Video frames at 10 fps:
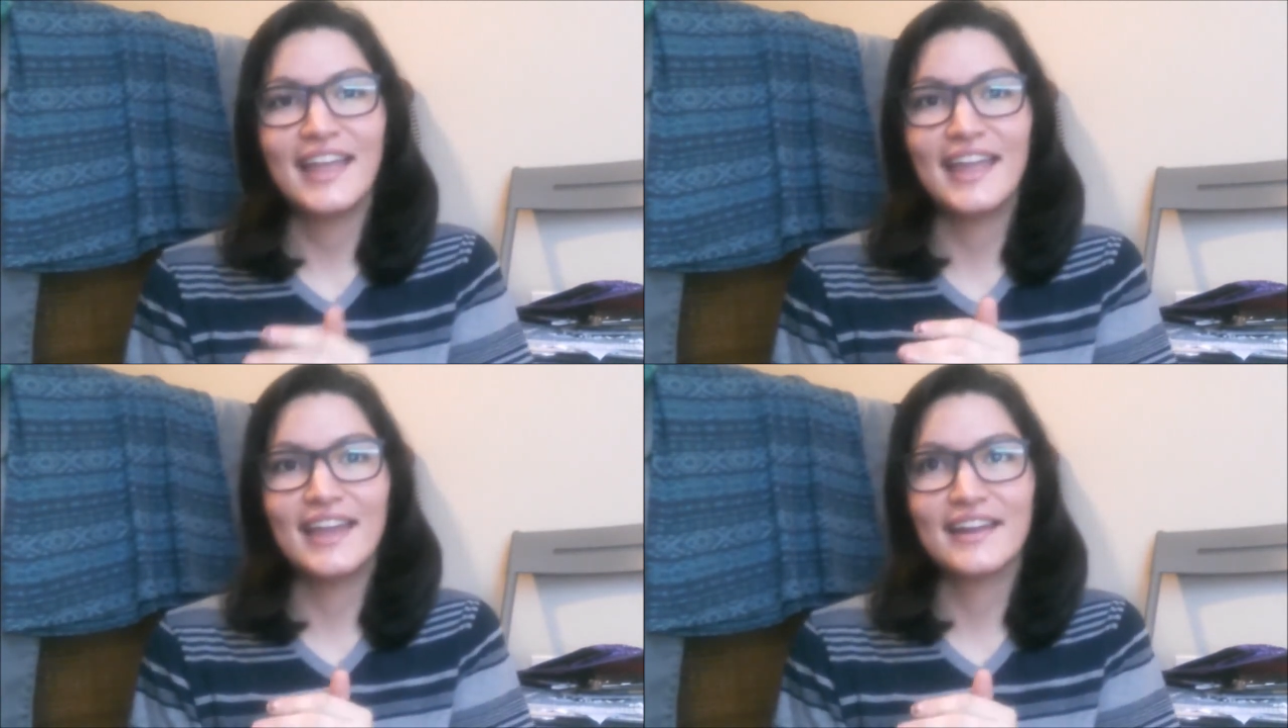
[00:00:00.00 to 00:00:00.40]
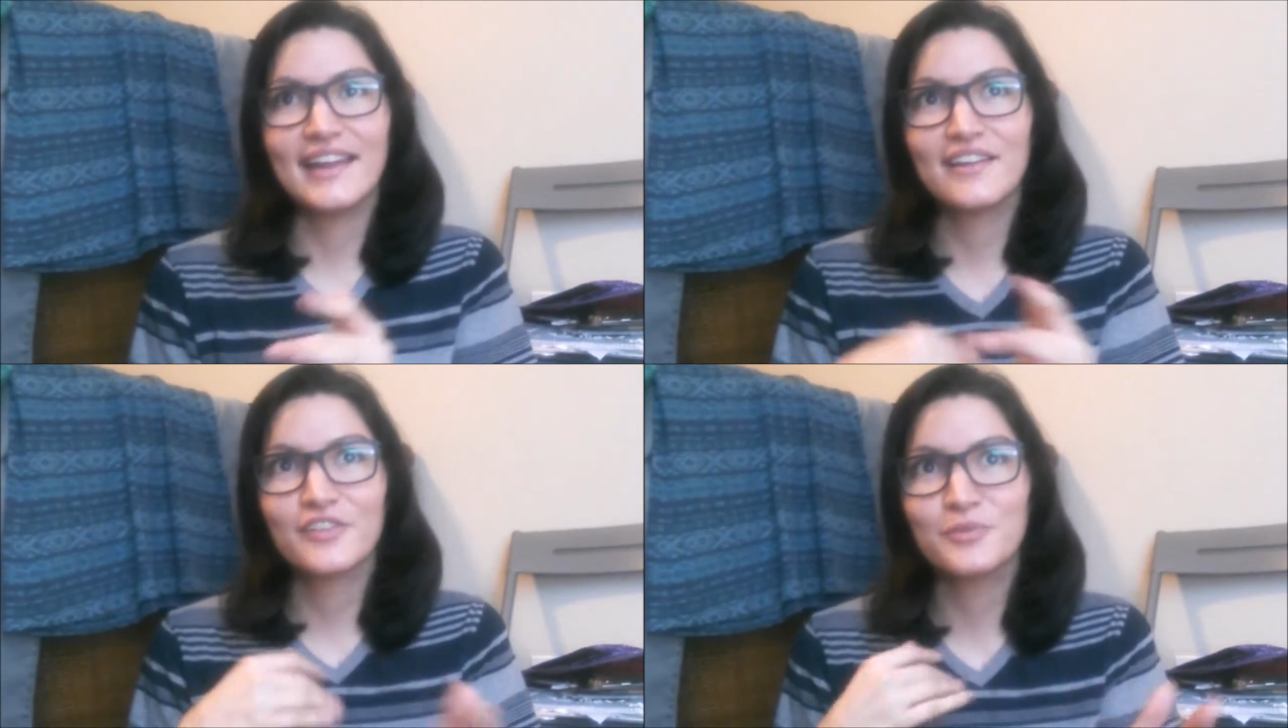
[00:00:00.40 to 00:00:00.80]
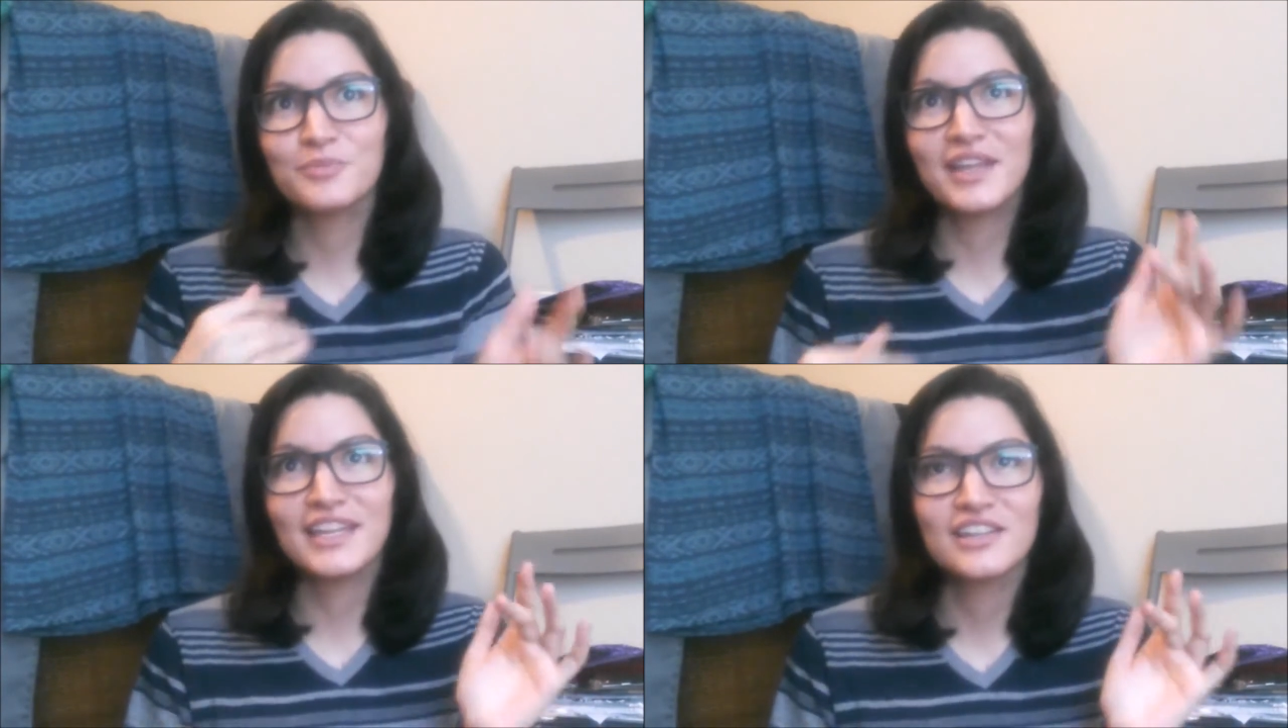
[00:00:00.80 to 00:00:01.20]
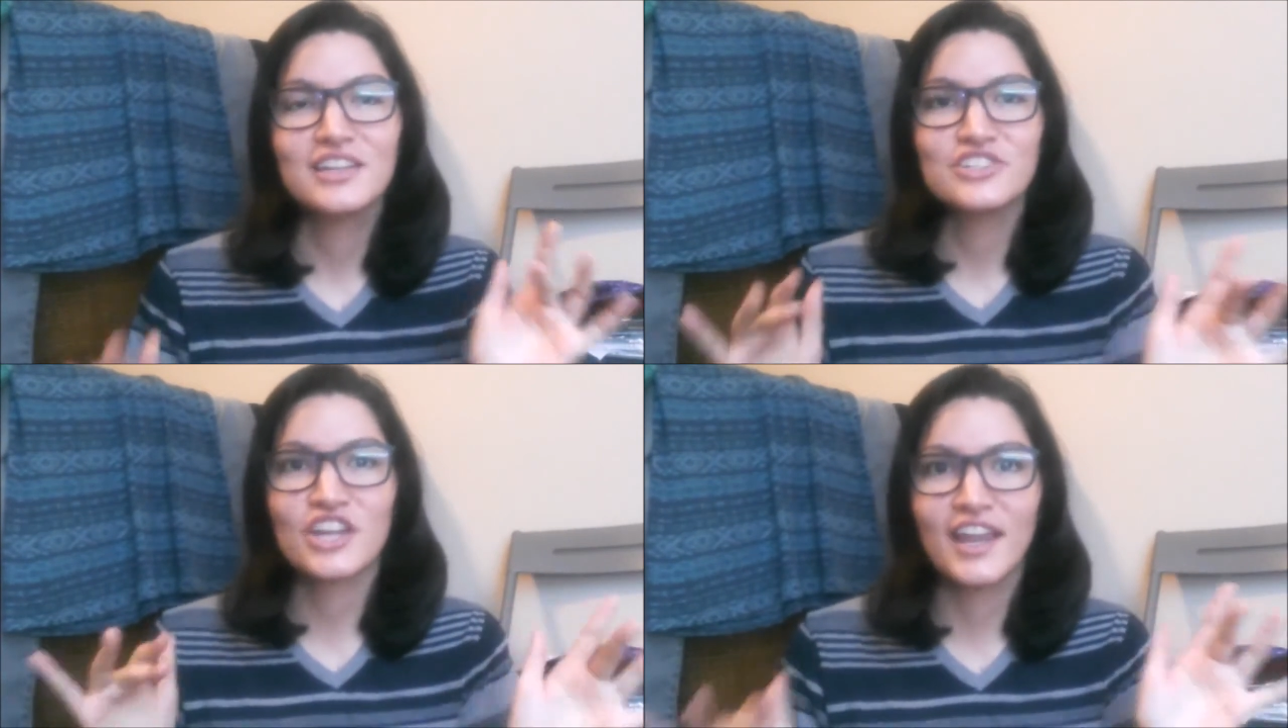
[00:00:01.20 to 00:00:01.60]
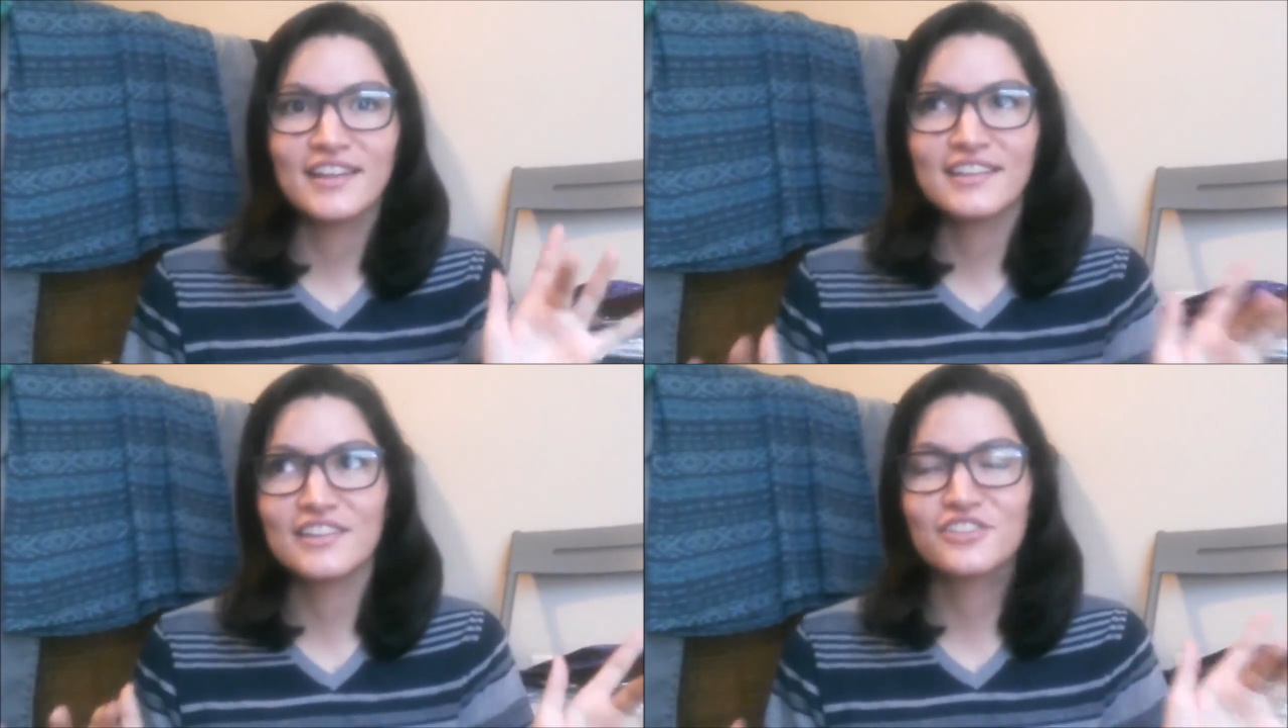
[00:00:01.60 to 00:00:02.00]
and I hear them, like,
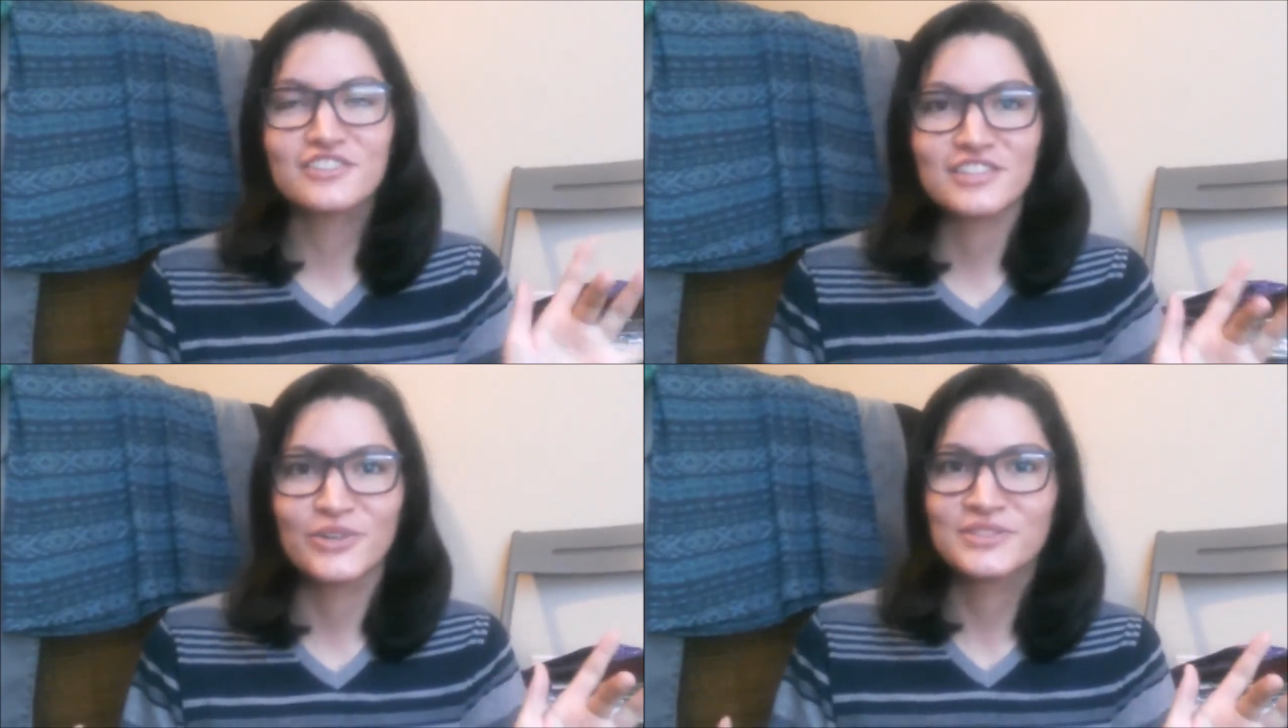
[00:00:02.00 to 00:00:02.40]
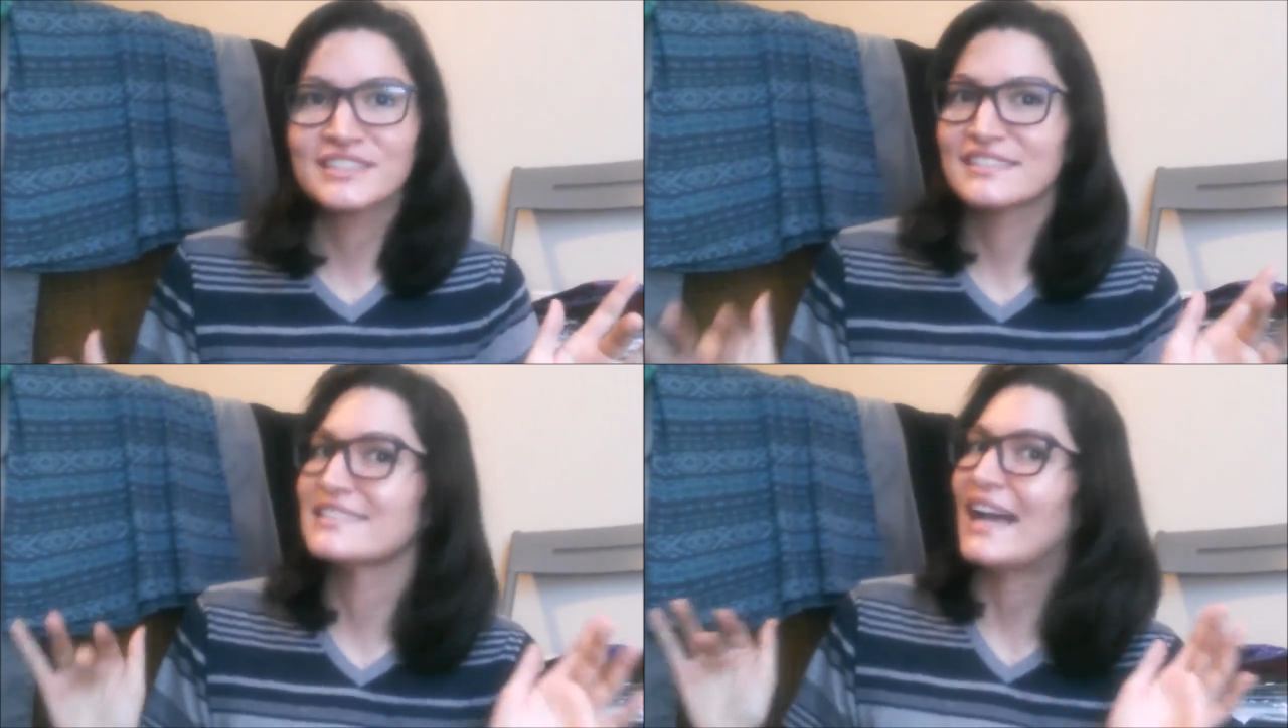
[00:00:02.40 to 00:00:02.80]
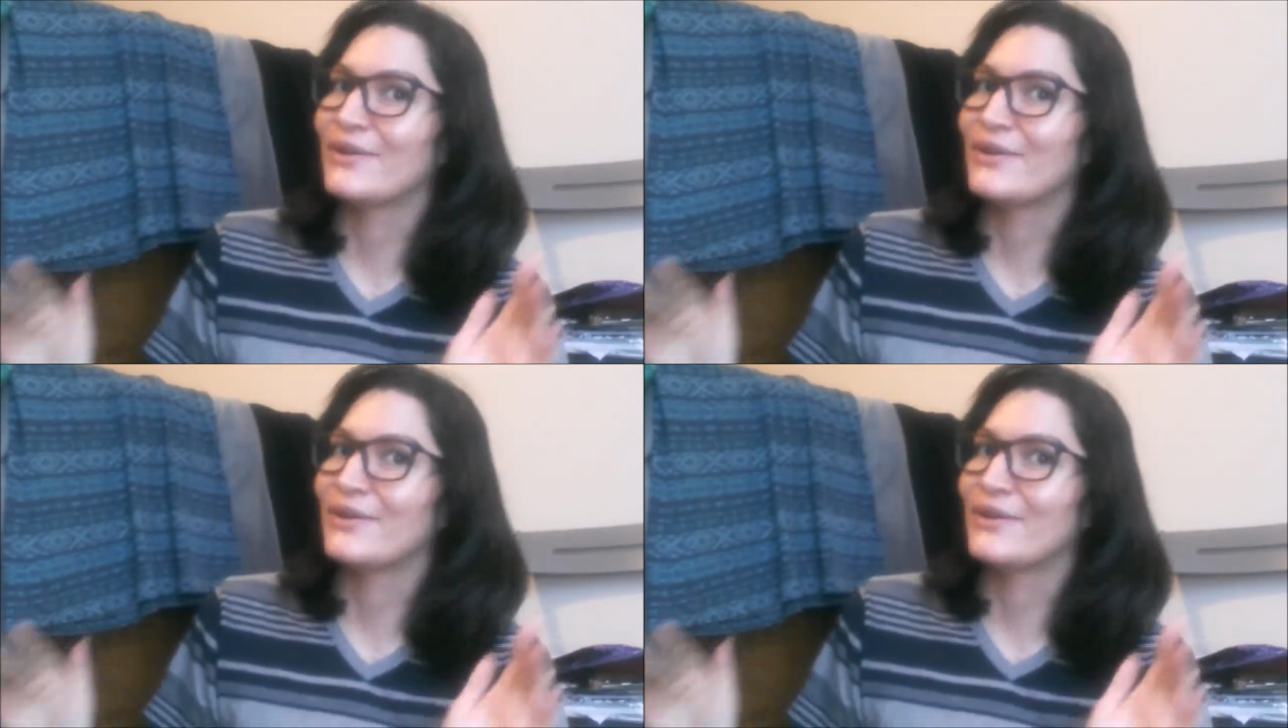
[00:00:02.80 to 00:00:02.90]
chanting their slogans